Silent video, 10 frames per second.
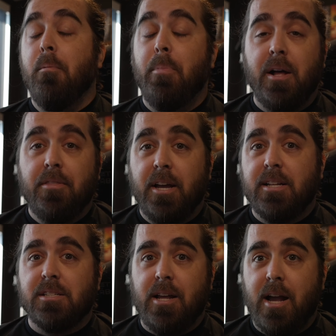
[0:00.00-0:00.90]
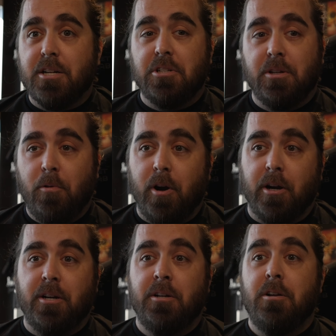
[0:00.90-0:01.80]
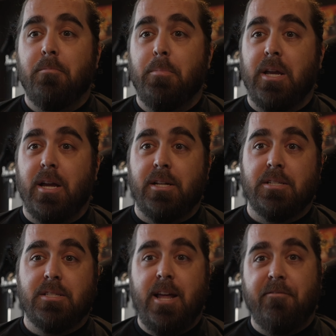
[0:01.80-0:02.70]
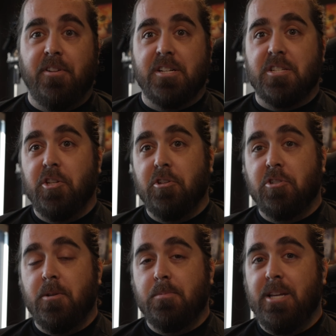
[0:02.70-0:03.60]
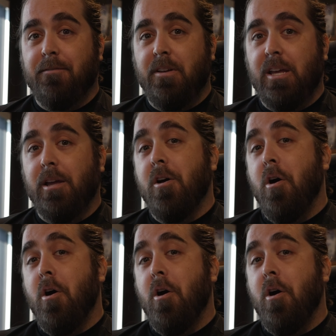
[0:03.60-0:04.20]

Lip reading: But that doesn't actually work because Netflix and YouTube TV